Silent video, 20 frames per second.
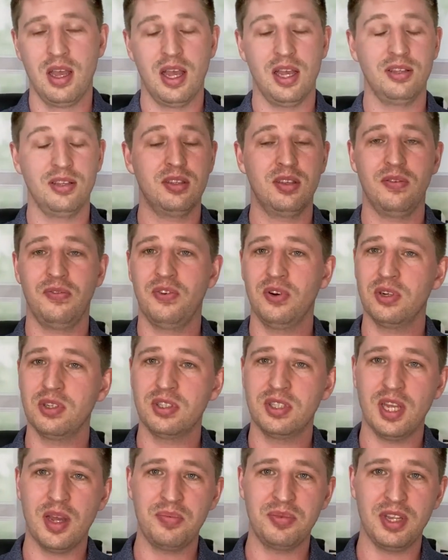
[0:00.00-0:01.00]
This is the
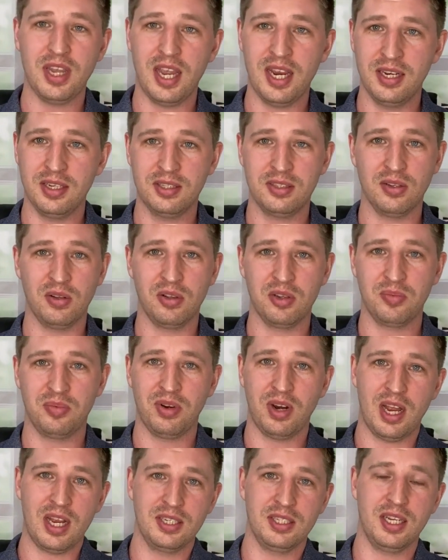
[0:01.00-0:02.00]
first step to any solar
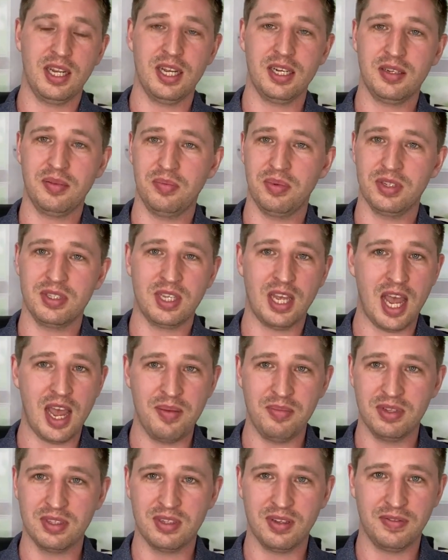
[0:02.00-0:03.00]
project, but
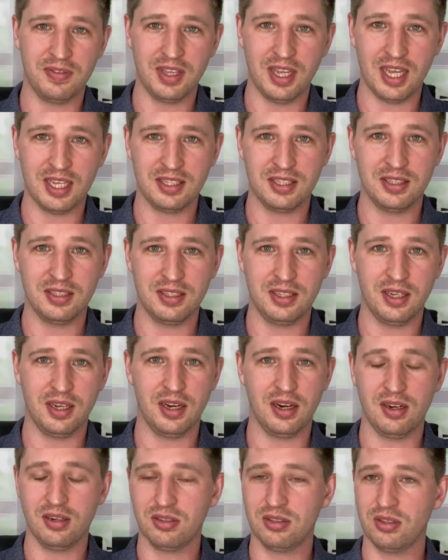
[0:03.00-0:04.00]
time is of the essence
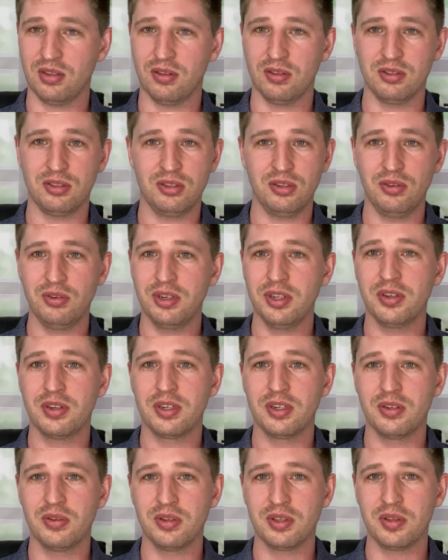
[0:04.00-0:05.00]
here, so the sooner you
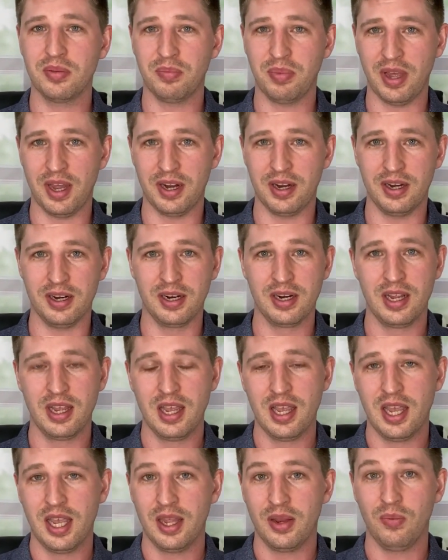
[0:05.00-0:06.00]
can do it, the better.
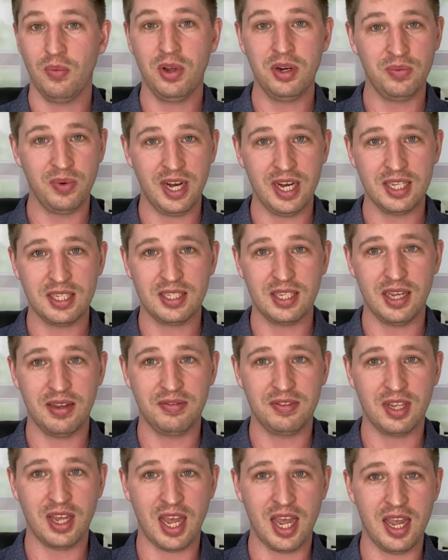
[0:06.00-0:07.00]
One way to
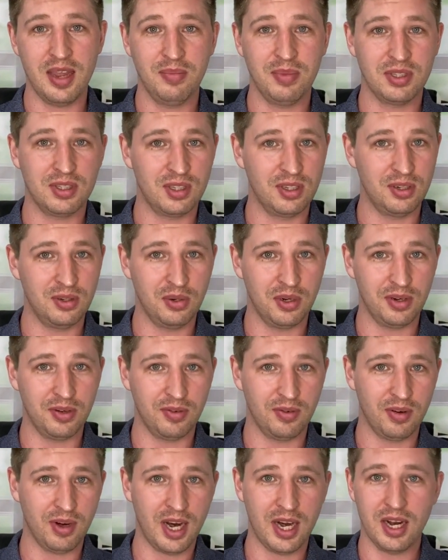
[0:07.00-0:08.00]
save time is to do
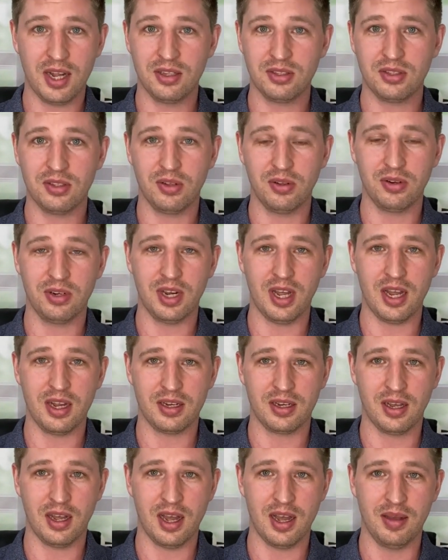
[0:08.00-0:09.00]
it right on
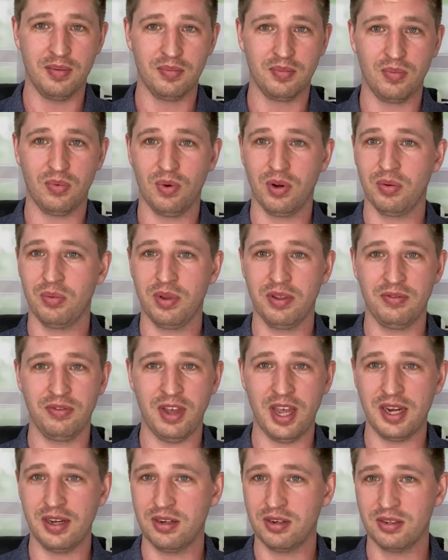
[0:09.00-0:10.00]
solar.com, where we've
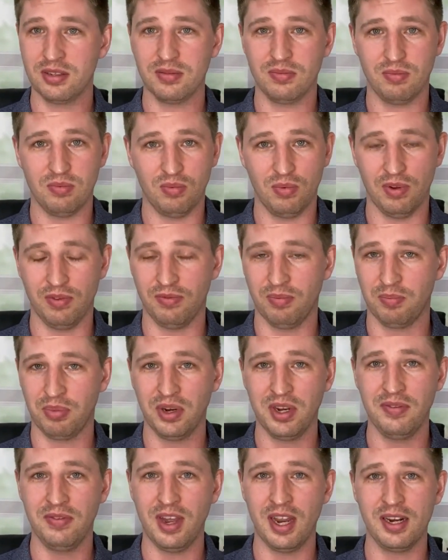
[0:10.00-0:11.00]

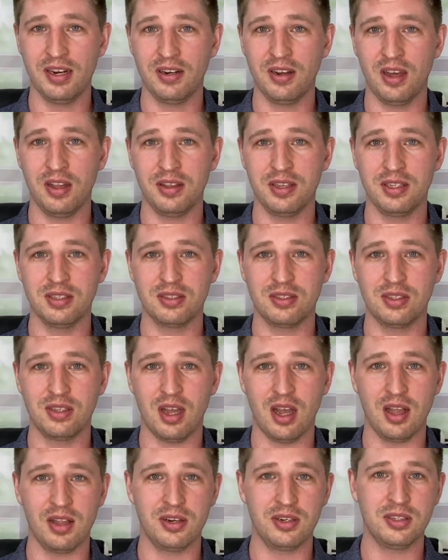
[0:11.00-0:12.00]
pre-vetted all the
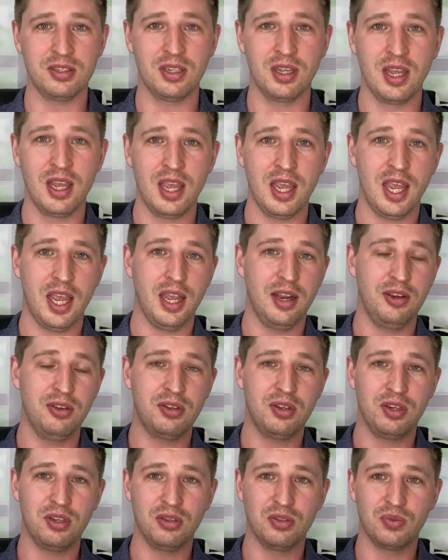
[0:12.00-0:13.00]
installers, and
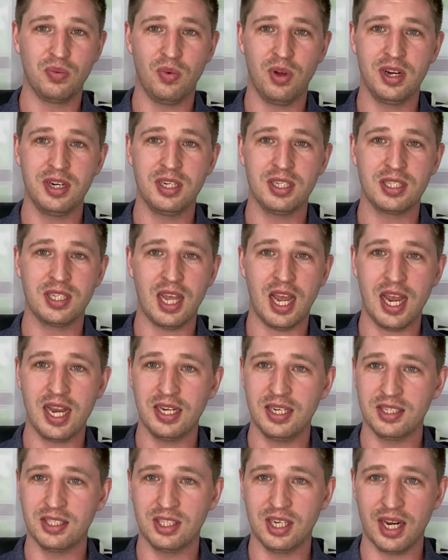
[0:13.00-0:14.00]
you can use one
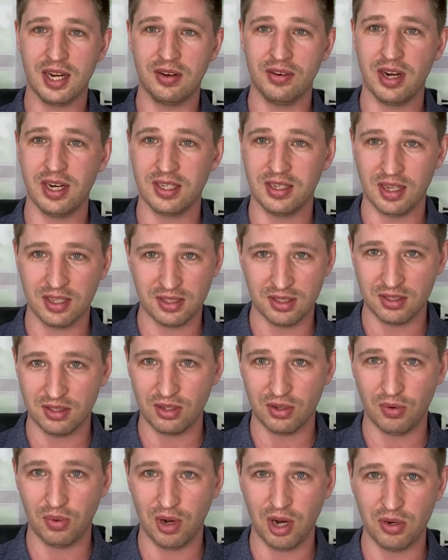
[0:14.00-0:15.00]
design to generate dozens
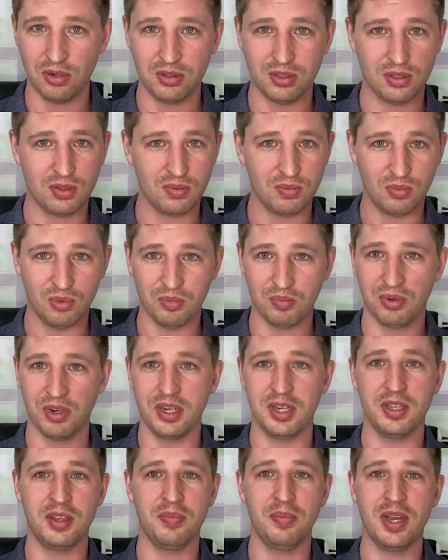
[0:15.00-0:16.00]
of quotes. We'll
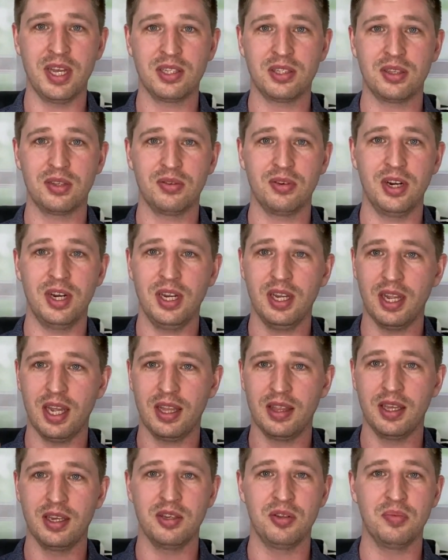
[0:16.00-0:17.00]
bring you the best 3,
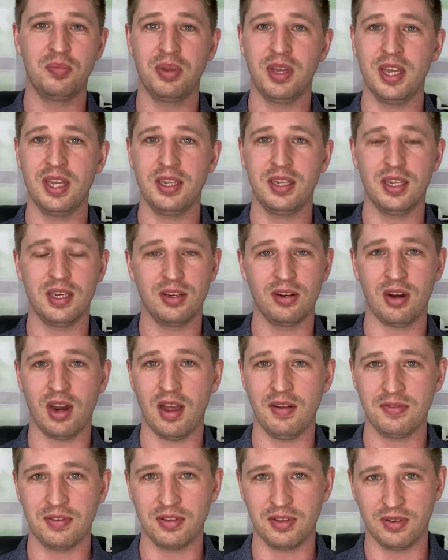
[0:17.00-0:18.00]
and then you pick and you're
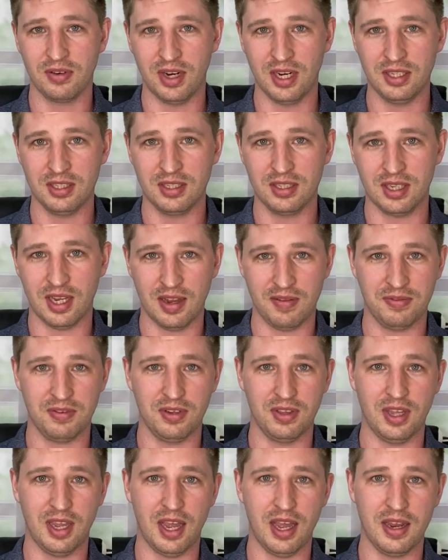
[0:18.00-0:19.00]
off to the races
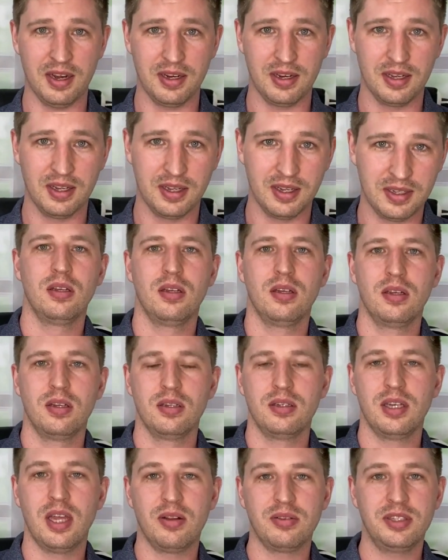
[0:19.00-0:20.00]
after that.
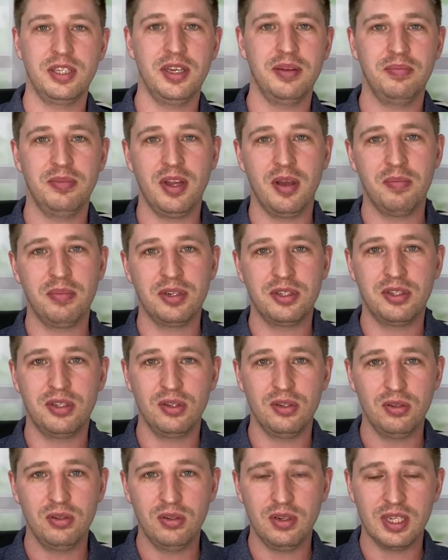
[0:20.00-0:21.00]
Now tip number
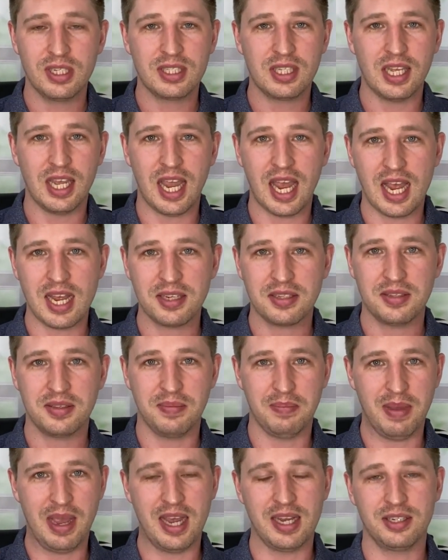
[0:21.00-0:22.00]
2 is to ask the
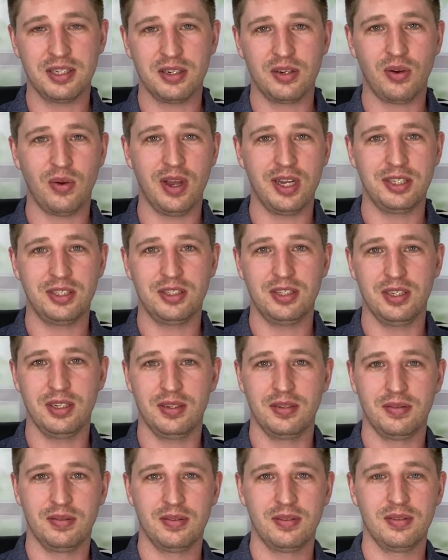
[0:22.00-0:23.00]
magic question.